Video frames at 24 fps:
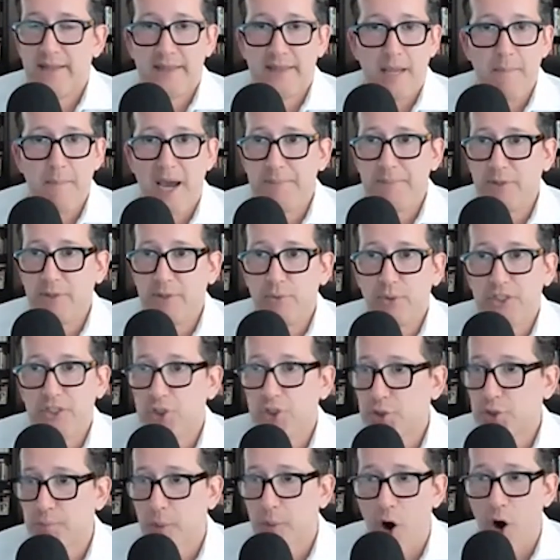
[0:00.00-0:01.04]
They might be really
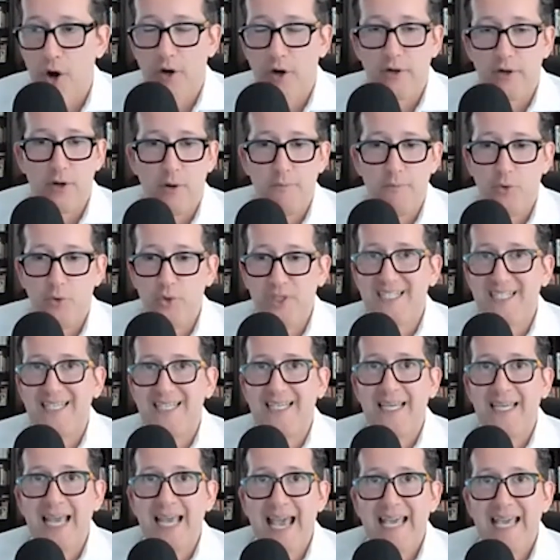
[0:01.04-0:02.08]
smart or
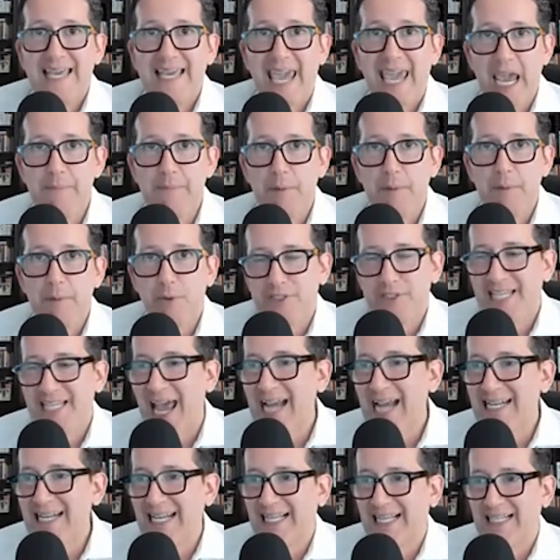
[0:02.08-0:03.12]
really capable
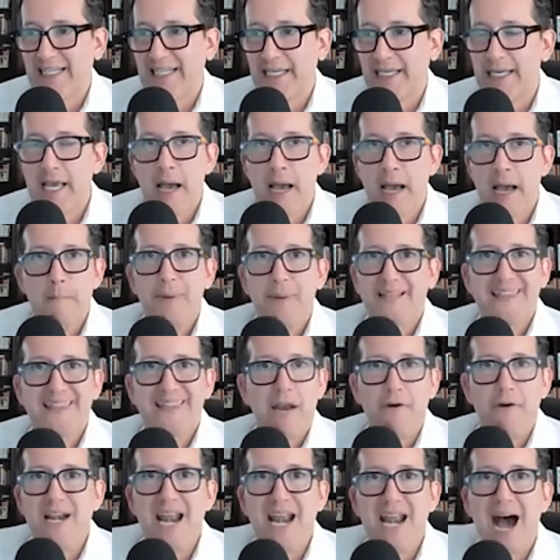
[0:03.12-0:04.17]
technically, but
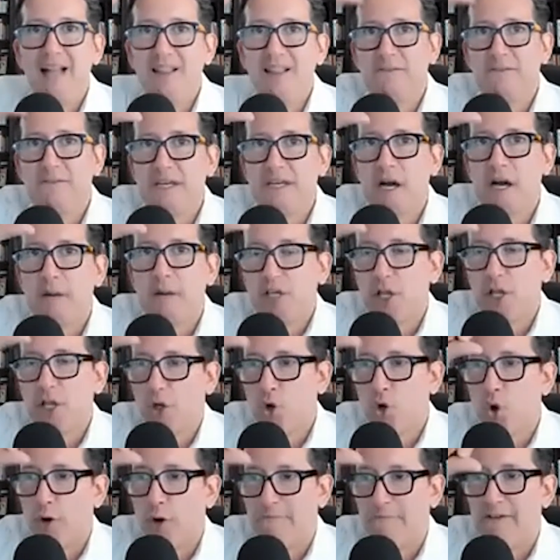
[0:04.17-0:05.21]
they're not living up to the
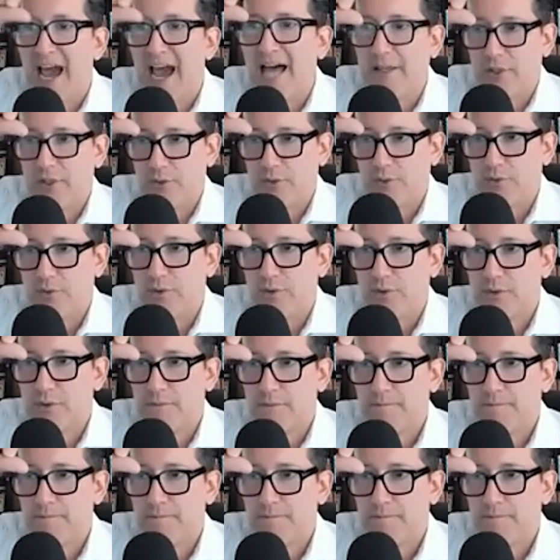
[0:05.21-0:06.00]
core values,